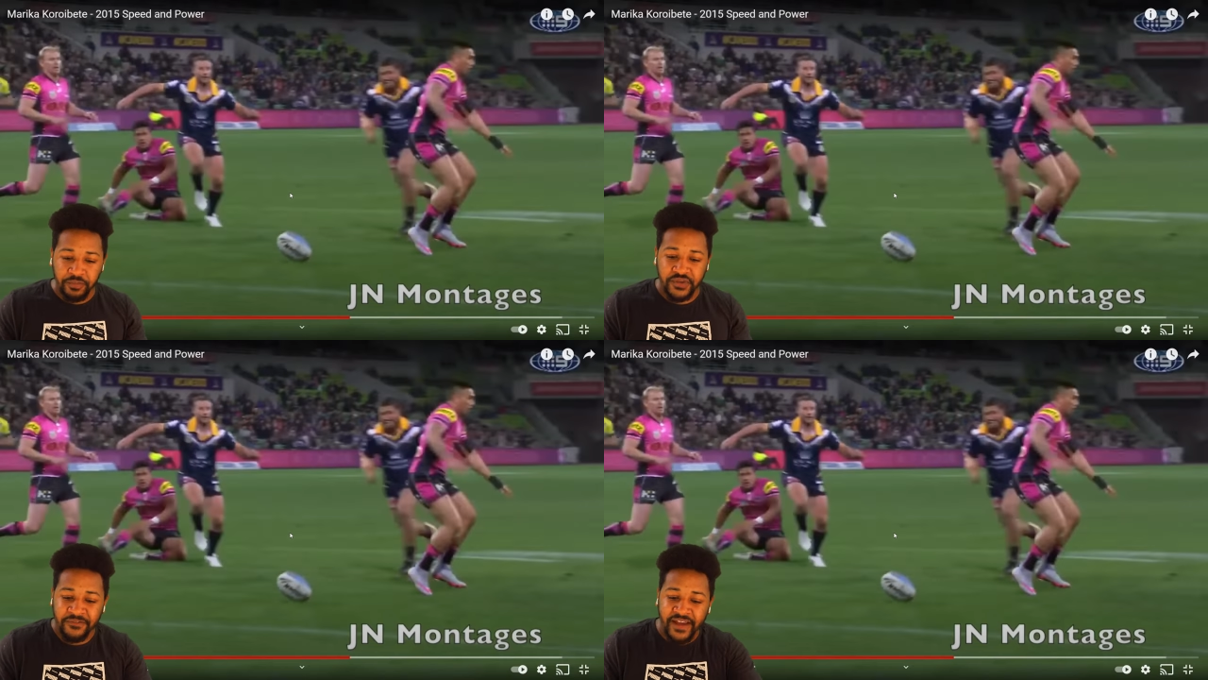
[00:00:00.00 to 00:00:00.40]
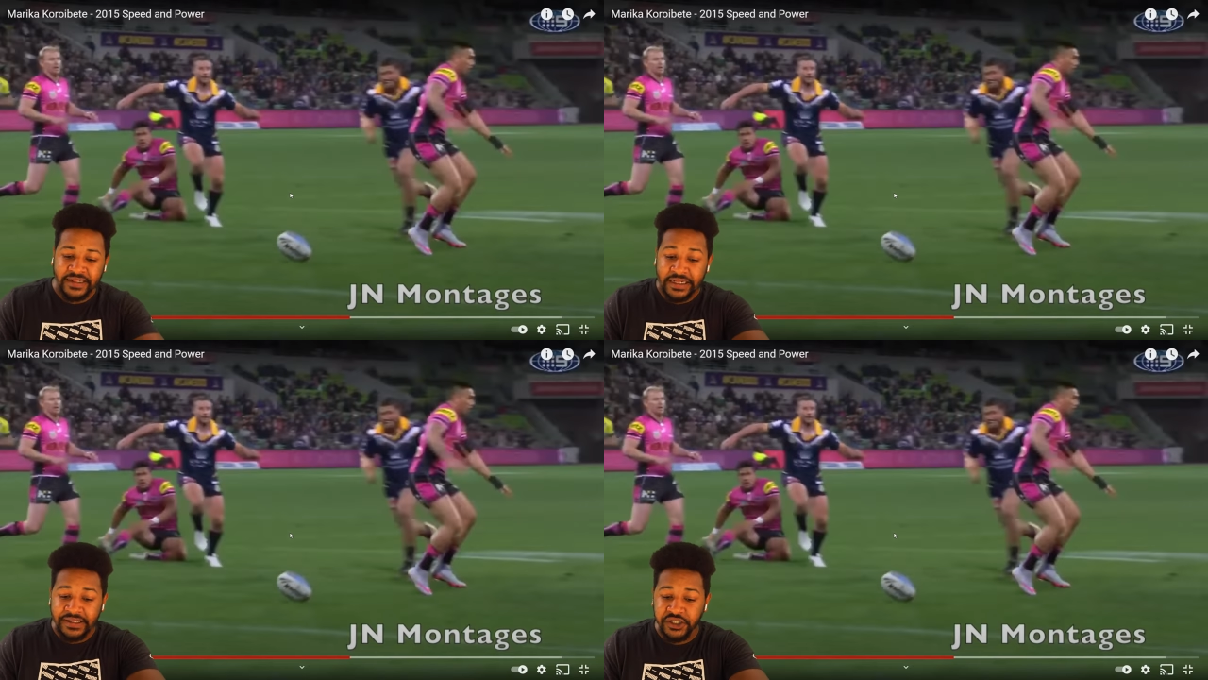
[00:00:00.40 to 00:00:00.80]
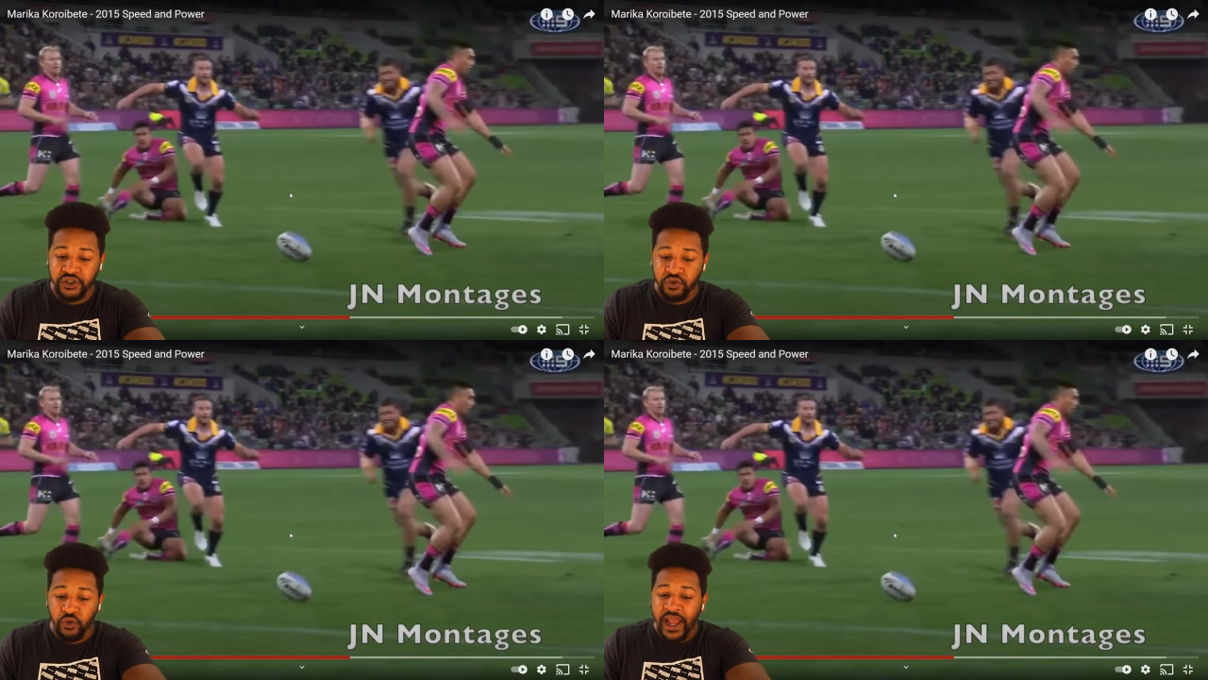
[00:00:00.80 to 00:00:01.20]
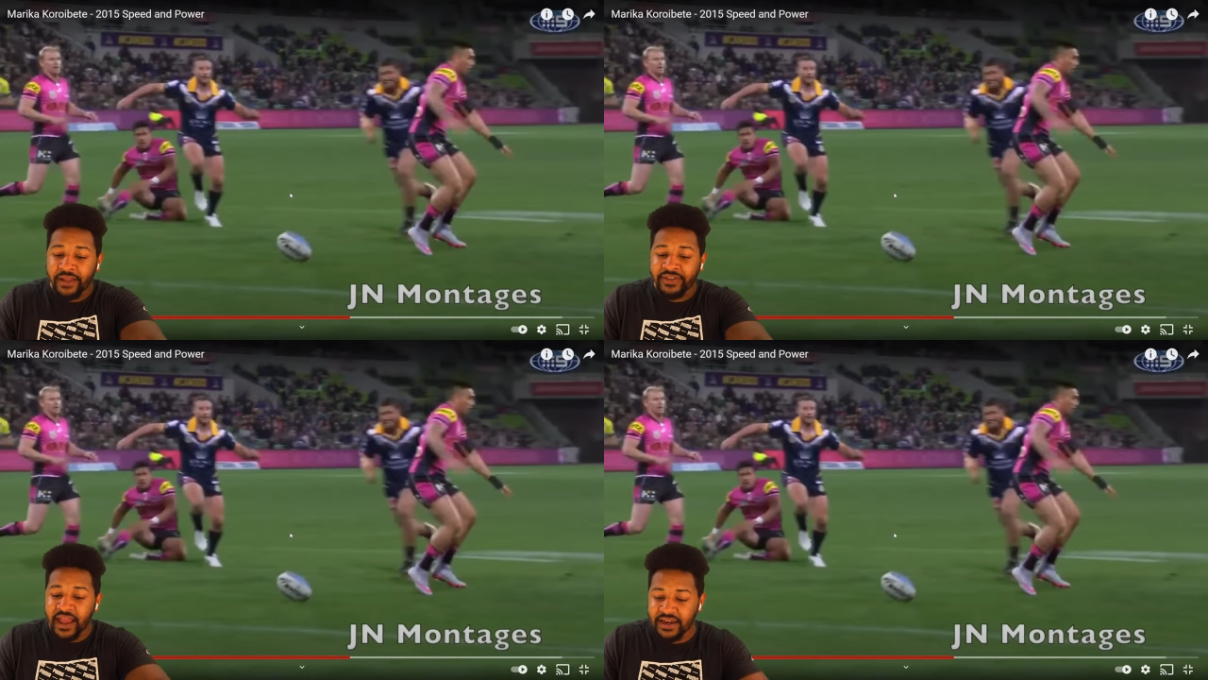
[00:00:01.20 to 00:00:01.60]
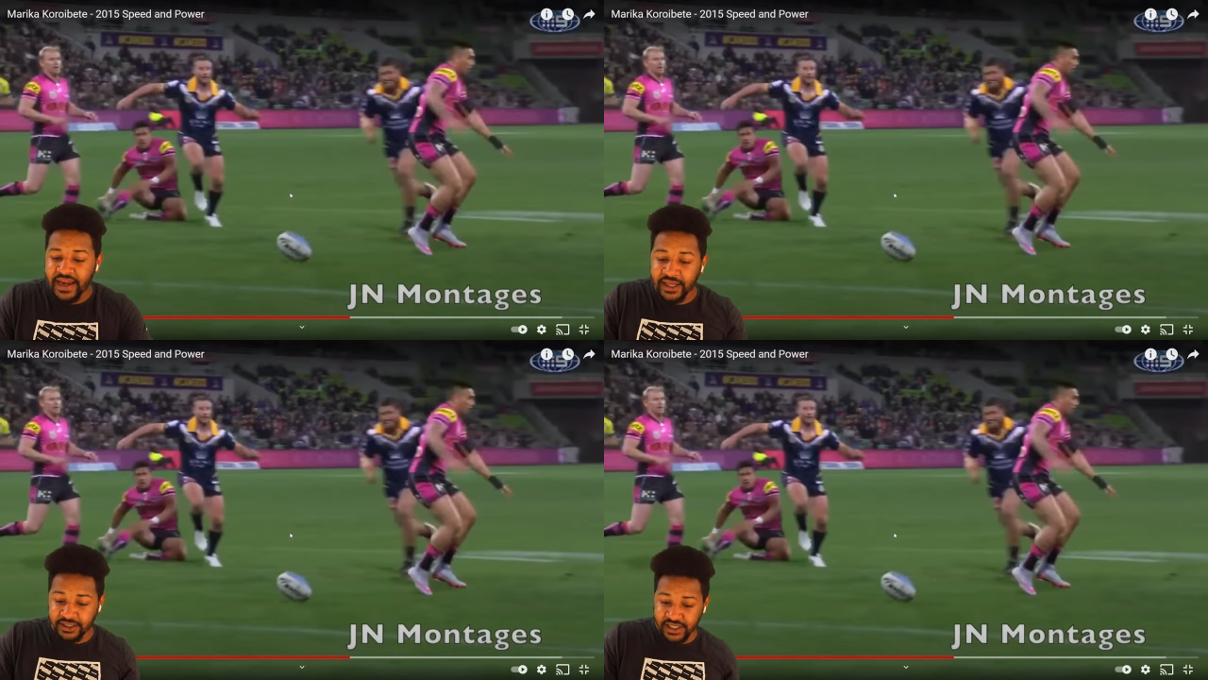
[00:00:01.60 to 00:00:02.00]
The fact that this dude had that
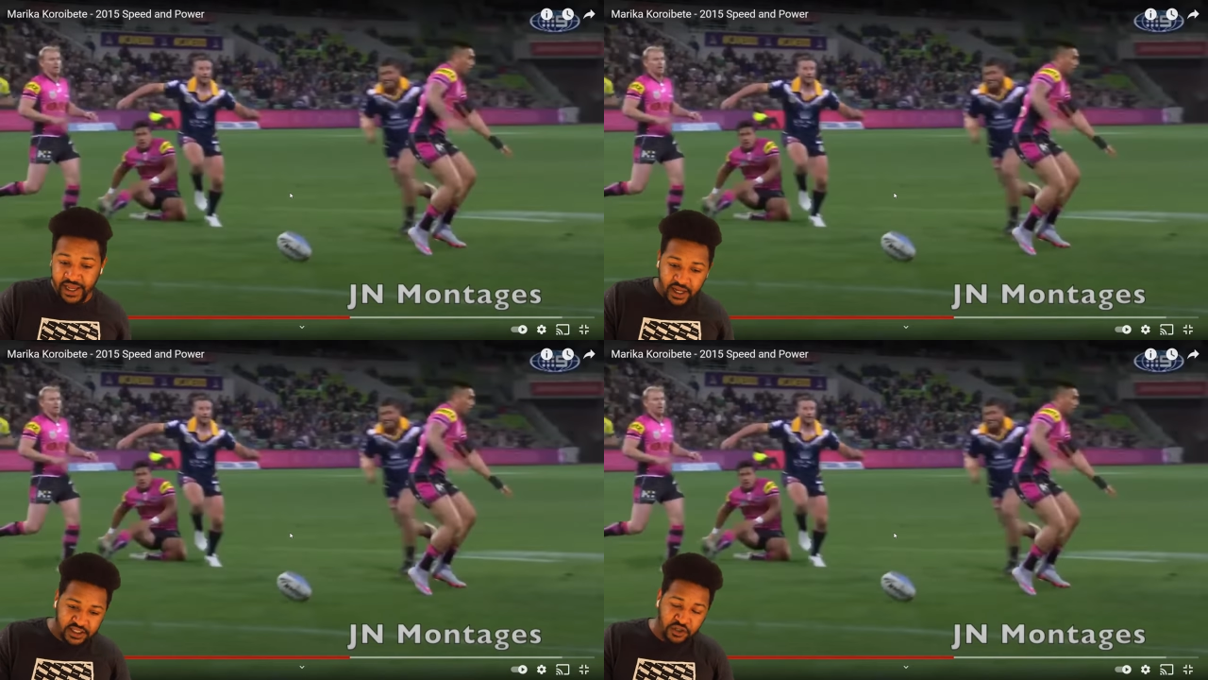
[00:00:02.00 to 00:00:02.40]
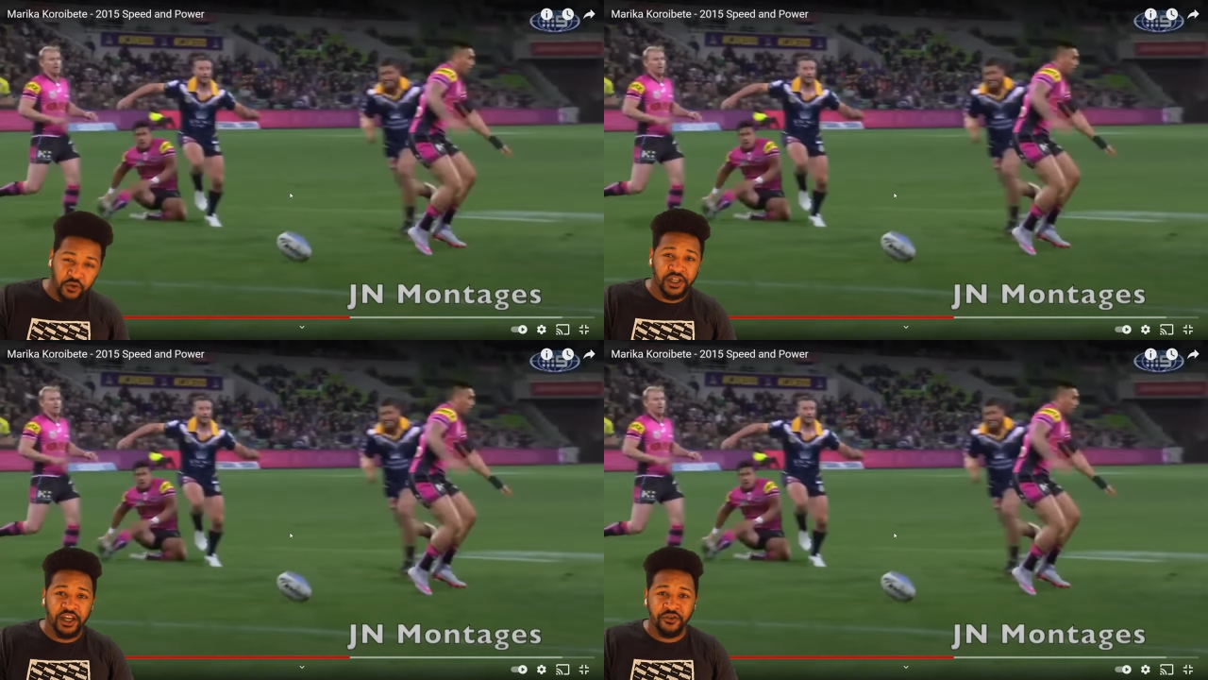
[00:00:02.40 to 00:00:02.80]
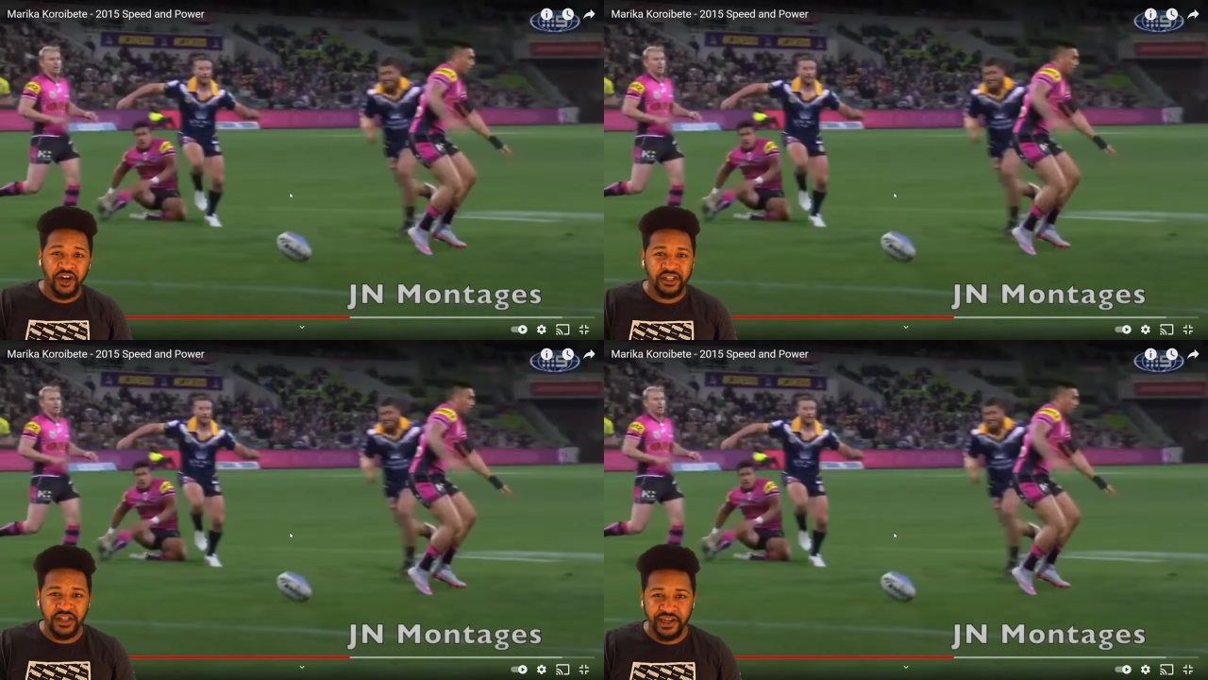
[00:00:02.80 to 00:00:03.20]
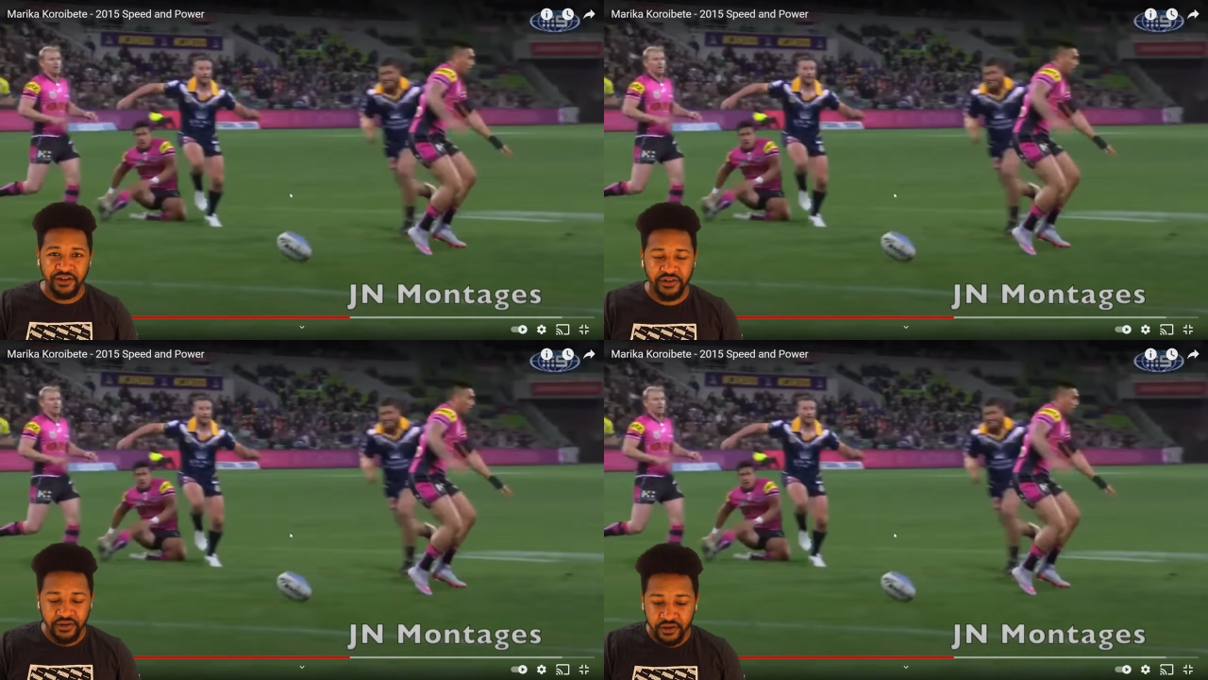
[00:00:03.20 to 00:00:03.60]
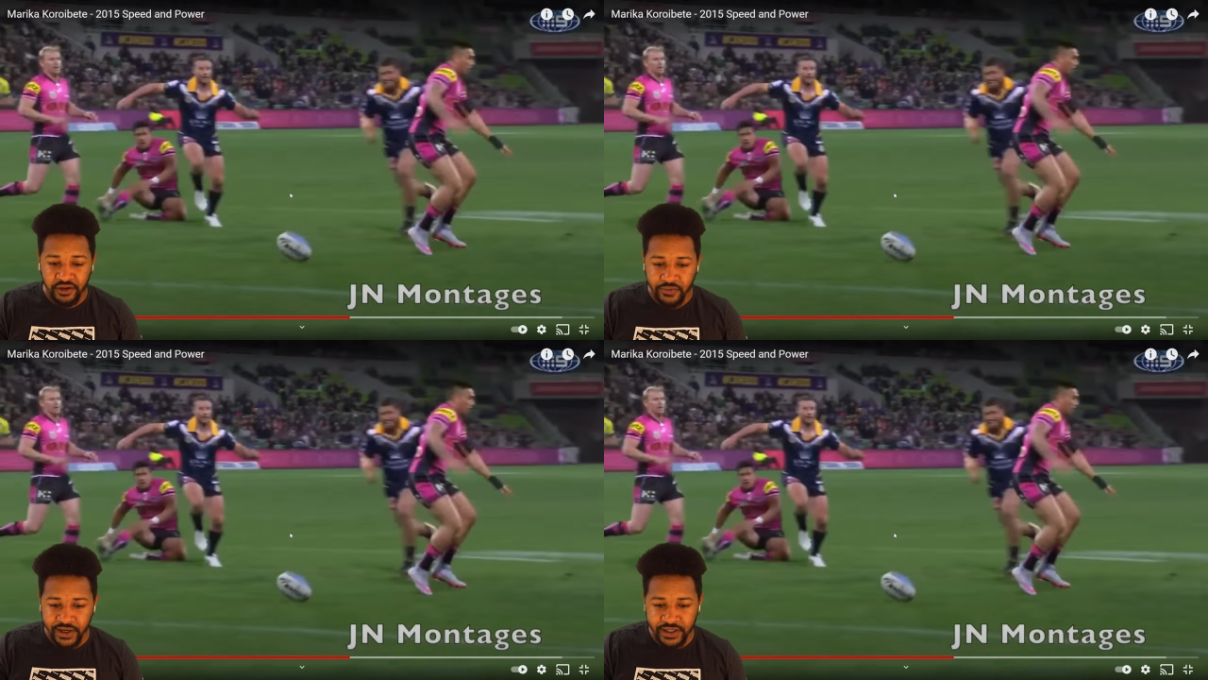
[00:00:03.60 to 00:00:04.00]
nice ass little kick right there,
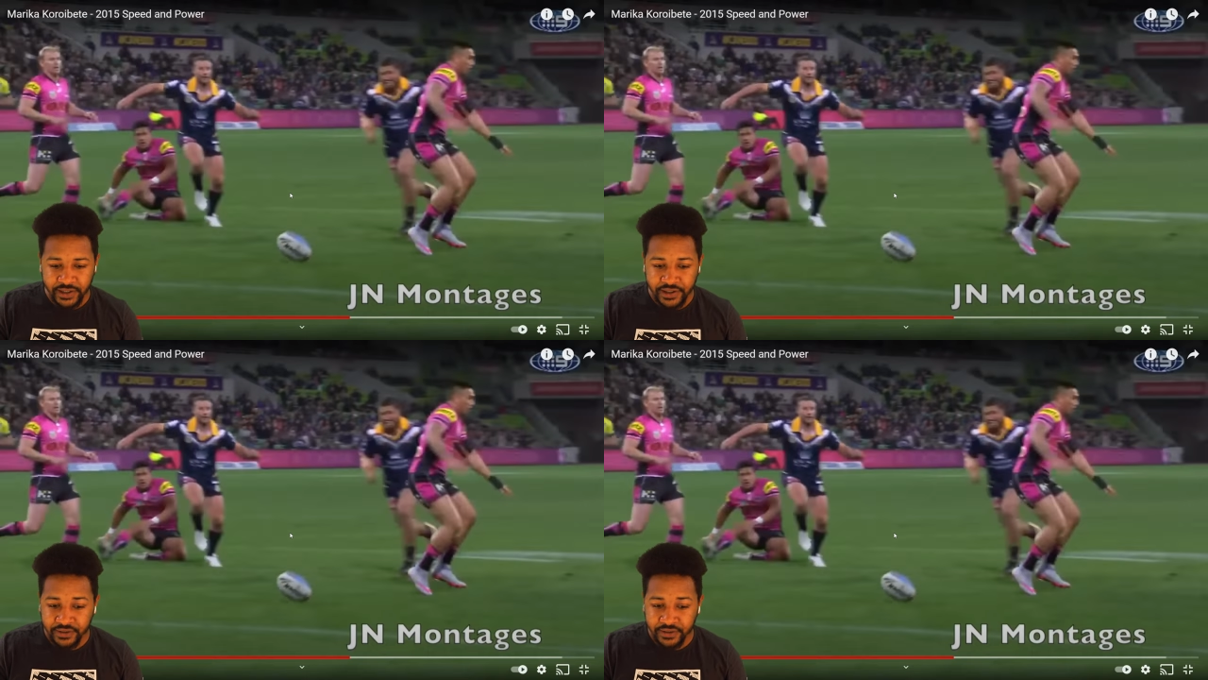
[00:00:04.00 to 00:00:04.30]
right?